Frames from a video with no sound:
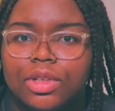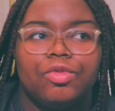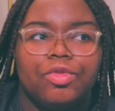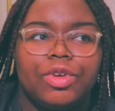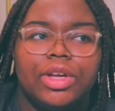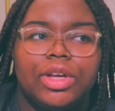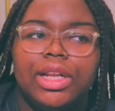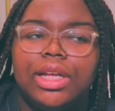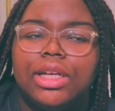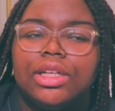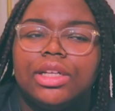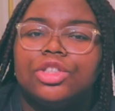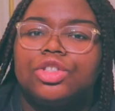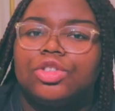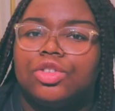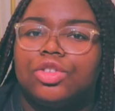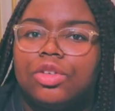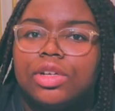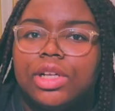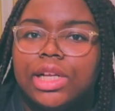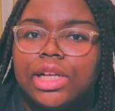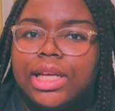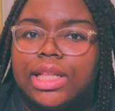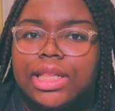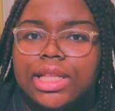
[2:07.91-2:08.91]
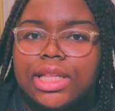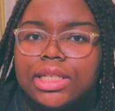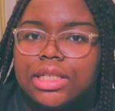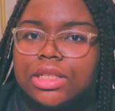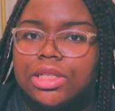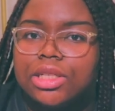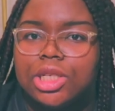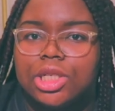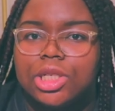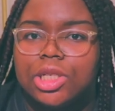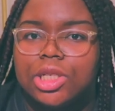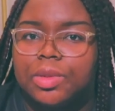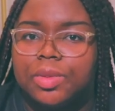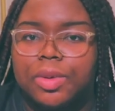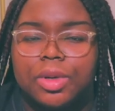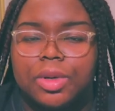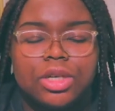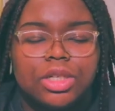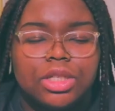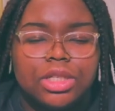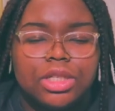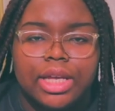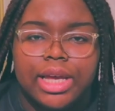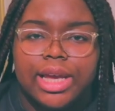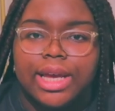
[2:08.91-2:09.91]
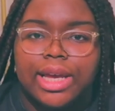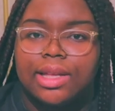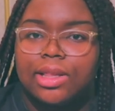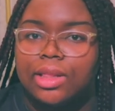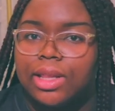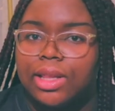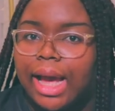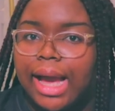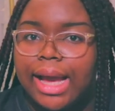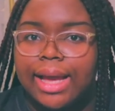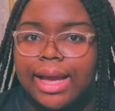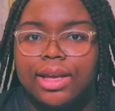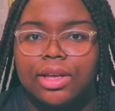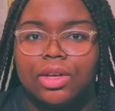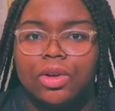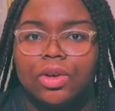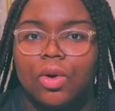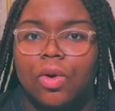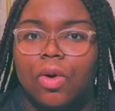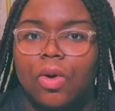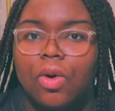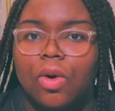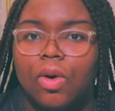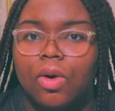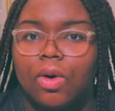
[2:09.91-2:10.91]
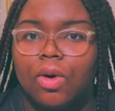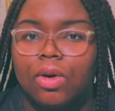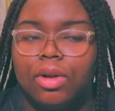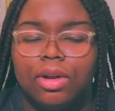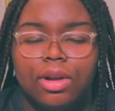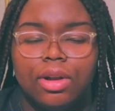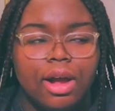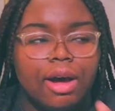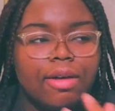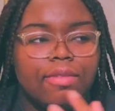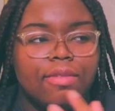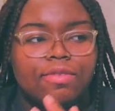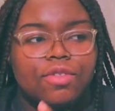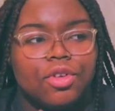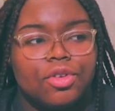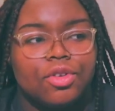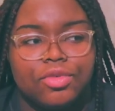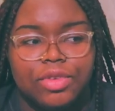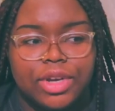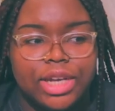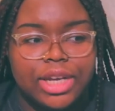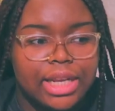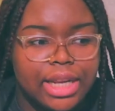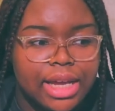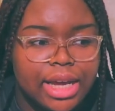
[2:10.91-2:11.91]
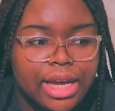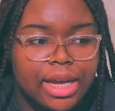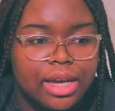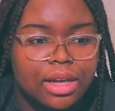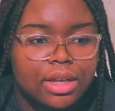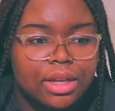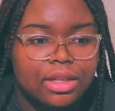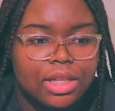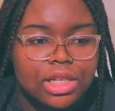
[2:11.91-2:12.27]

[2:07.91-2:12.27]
Really and truly, this is just supposed to ignite your love for reading.